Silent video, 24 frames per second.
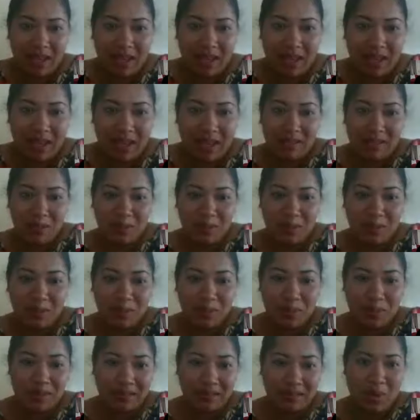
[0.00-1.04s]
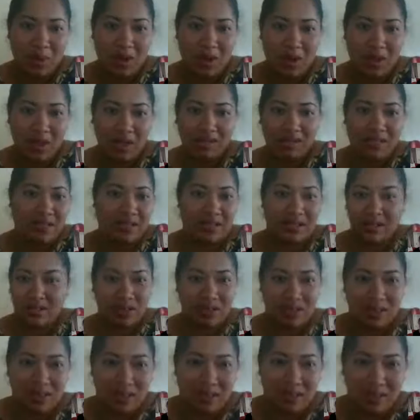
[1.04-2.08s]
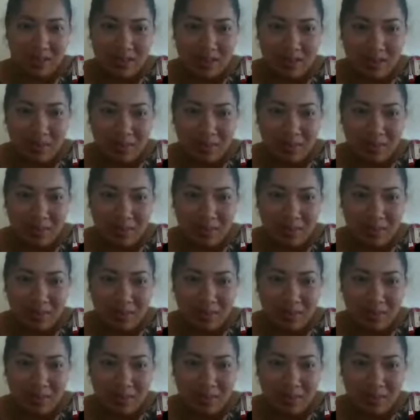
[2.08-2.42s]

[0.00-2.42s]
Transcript: get that look that they want, and then